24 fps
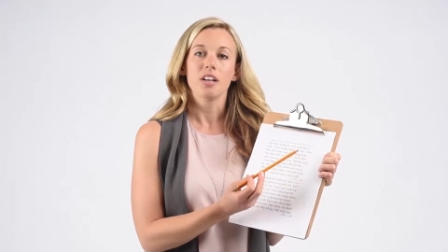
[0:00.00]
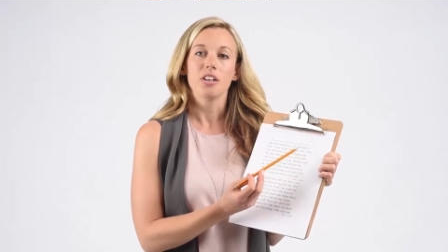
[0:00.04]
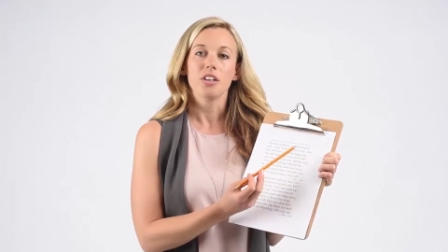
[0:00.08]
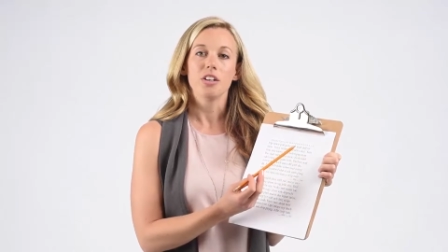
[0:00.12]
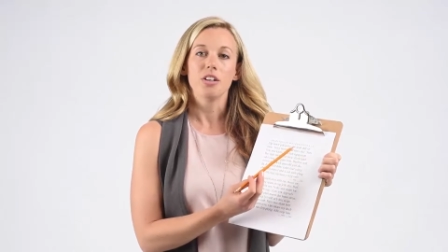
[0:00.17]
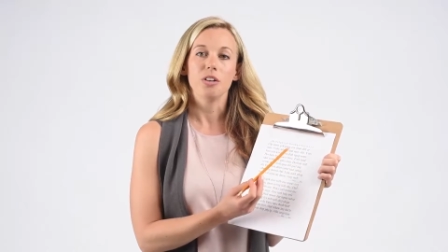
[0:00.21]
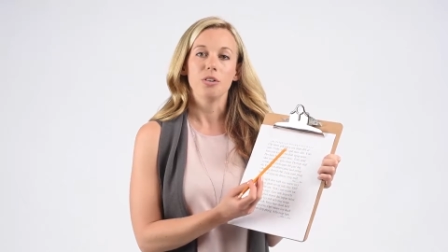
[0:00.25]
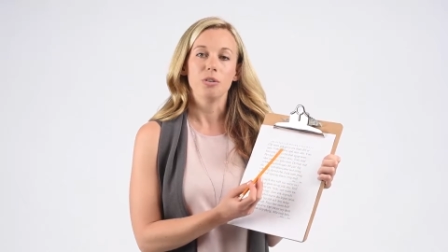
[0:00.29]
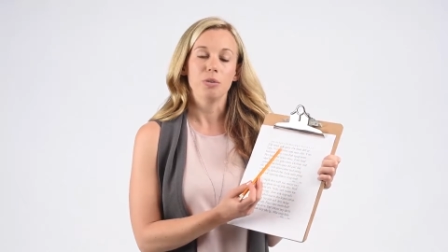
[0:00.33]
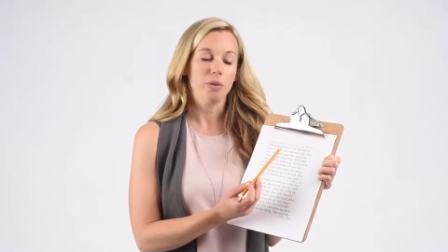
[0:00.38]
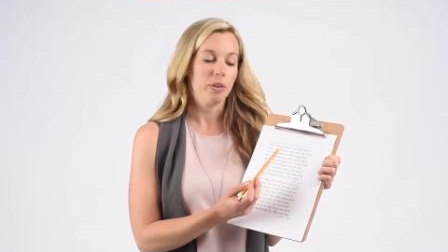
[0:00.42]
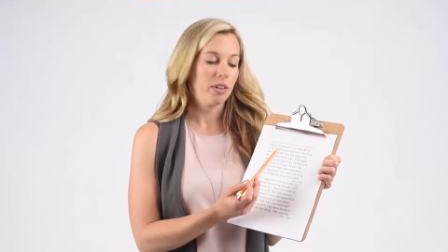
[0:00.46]

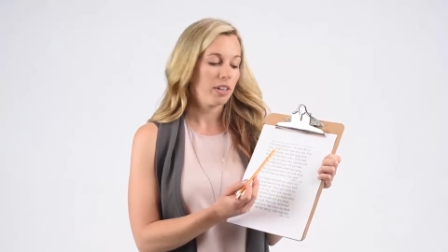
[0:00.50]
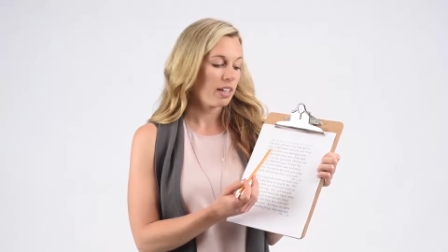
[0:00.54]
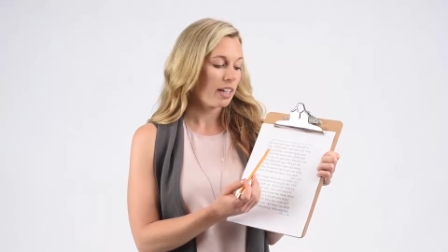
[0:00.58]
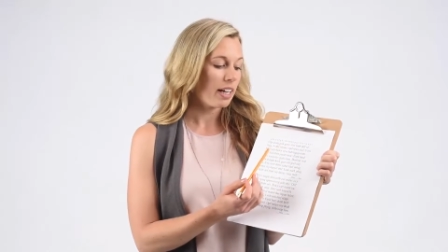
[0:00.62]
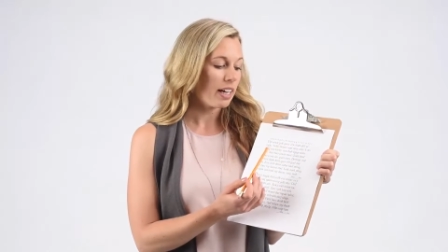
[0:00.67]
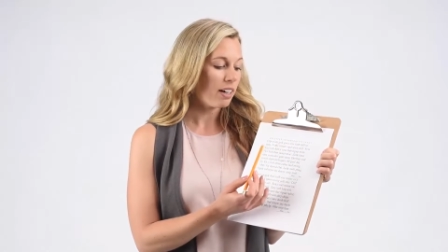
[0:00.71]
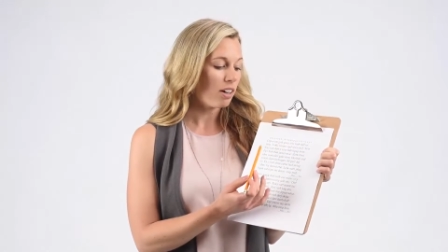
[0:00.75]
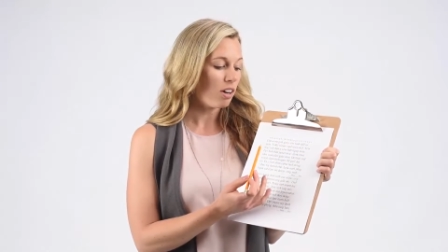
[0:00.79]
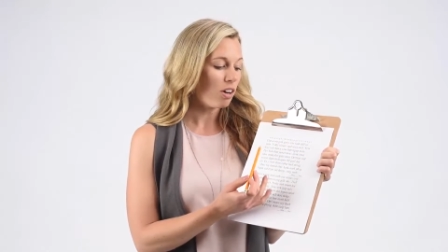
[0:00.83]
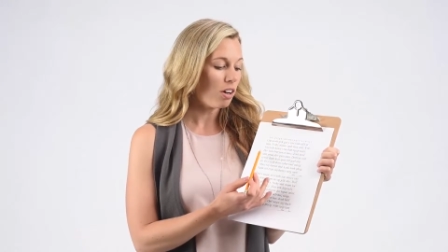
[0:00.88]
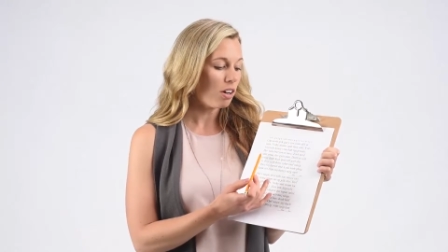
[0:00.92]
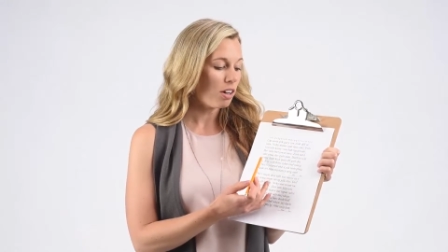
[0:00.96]
you want to
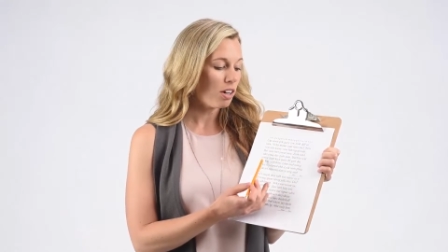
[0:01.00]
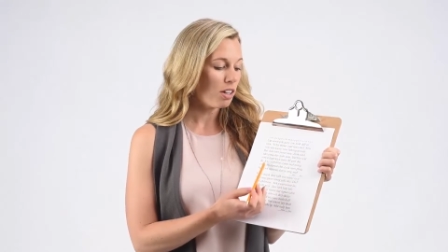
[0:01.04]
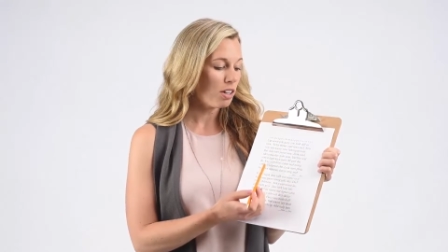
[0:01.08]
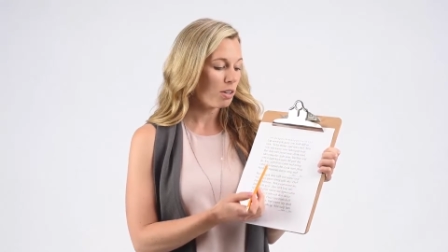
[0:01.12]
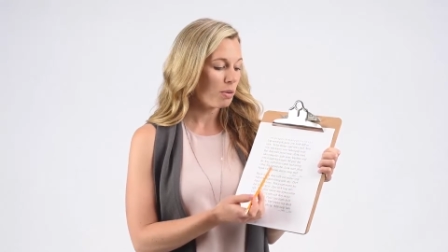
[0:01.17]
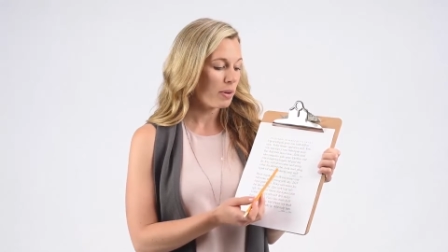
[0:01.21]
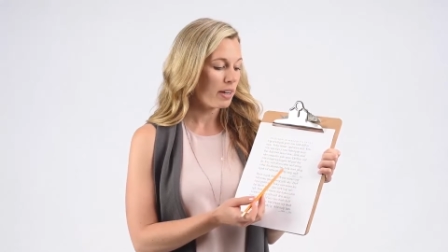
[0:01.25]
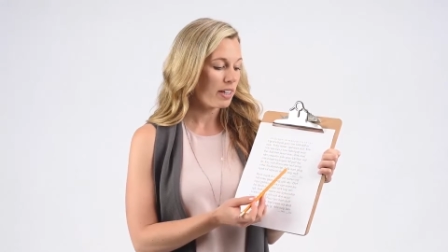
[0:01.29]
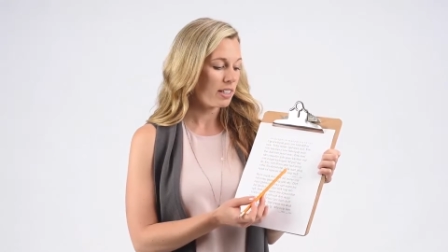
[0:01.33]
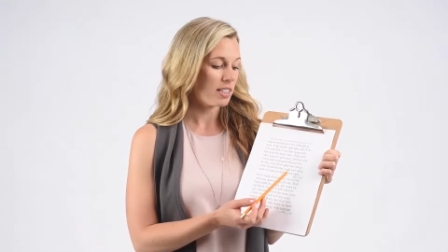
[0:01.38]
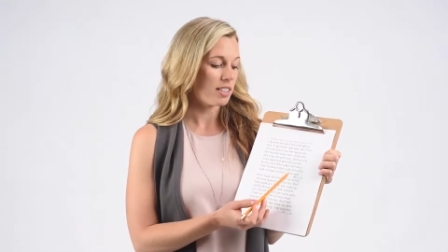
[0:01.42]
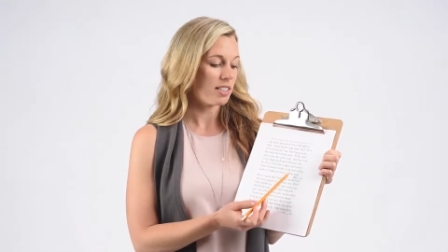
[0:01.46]
get all
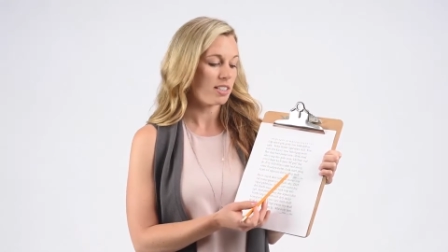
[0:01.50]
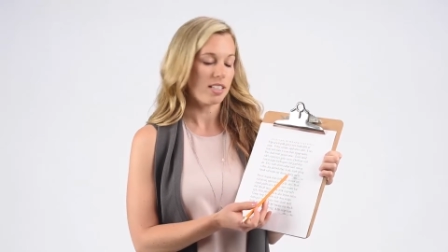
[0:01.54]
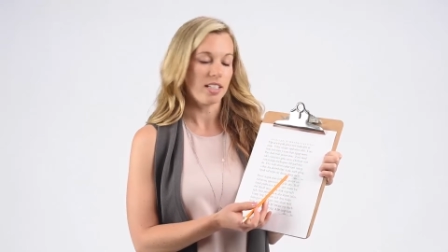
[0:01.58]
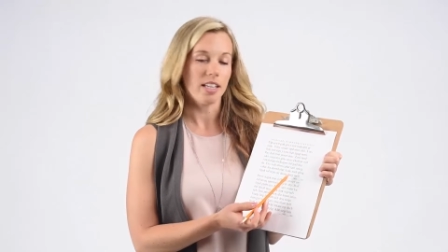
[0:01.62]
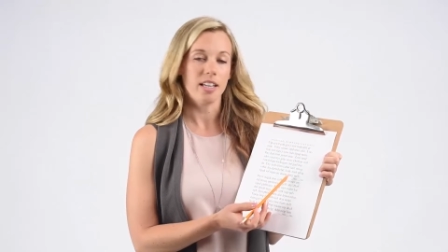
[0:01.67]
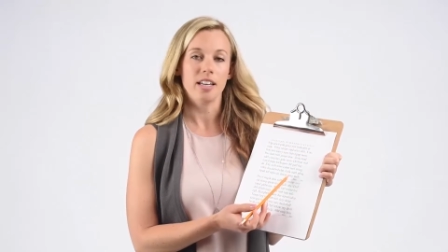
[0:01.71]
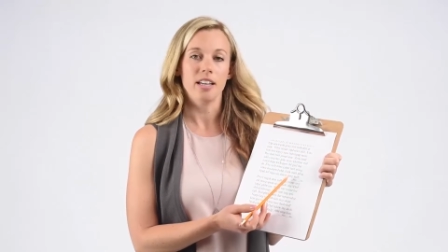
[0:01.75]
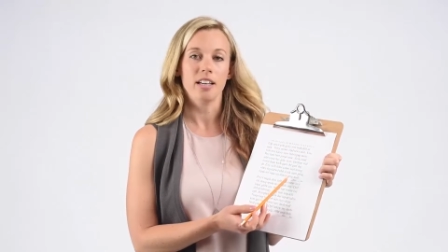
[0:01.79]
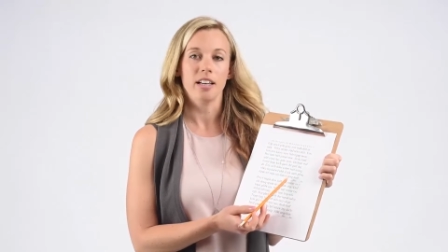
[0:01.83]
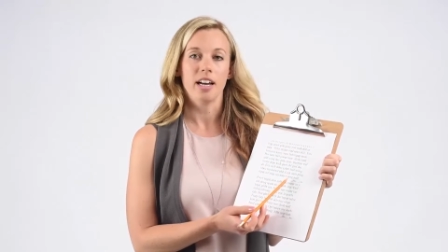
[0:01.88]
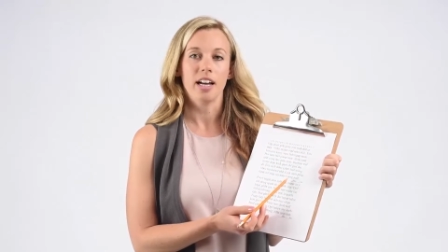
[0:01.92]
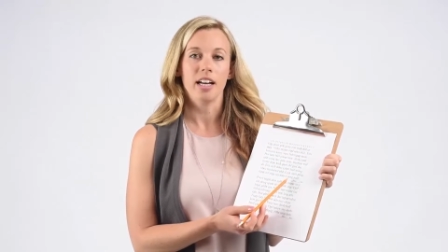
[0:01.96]
the way to
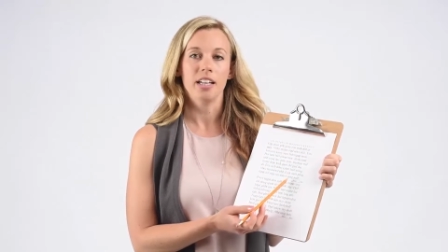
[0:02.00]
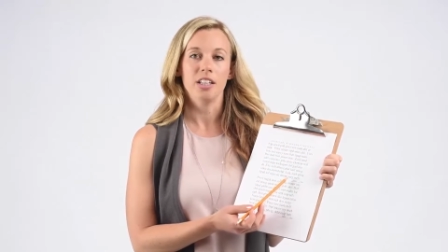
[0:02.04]
Z